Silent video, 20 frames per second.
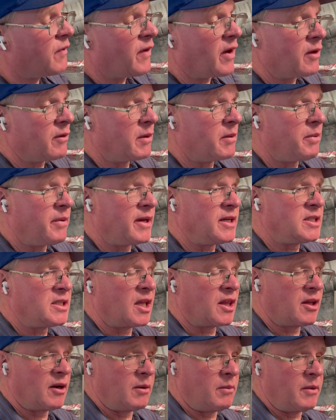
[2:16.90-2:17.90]
got to replace the
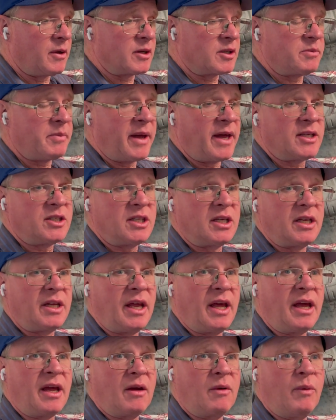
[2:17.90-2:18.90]
thermal expansion
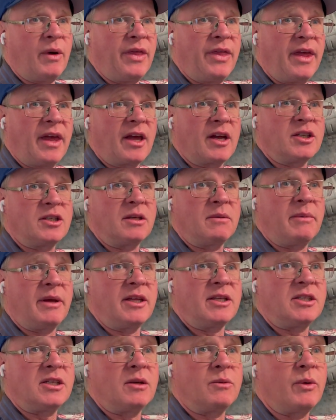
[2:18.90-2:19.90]
tank. One thing I should
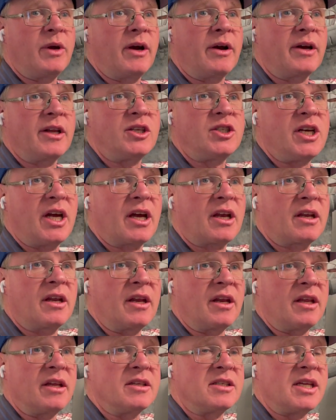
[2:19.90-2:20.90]
mention, we already checked
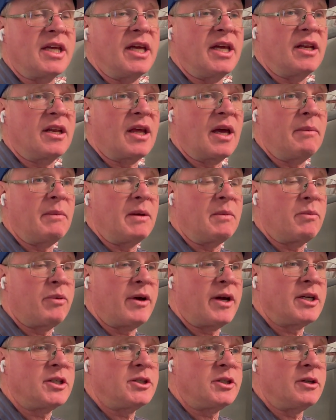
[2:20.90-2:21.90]
it, is the incoming
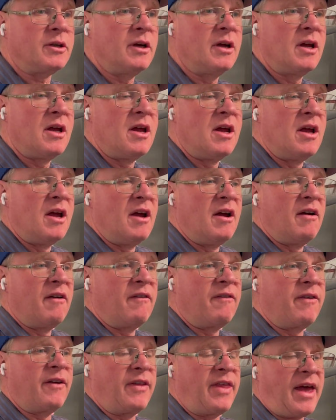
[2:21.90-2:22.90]
pressure
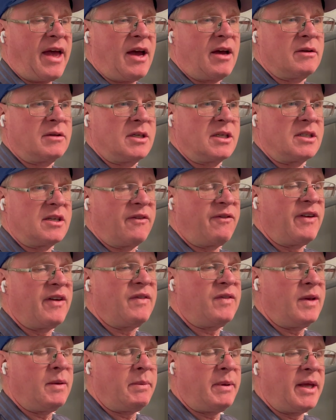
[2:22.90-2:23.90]
for the house is at
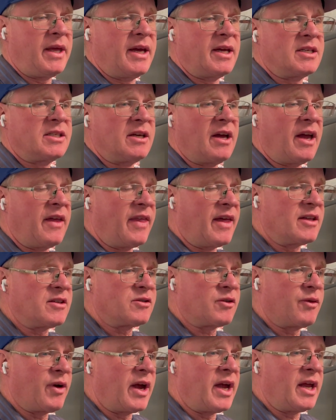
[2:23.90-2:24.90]
50 PSI.
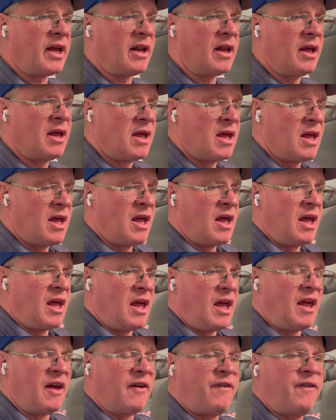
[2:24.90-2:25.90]
That's great.
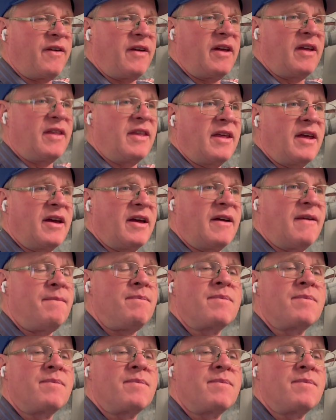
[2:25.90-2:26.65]
If the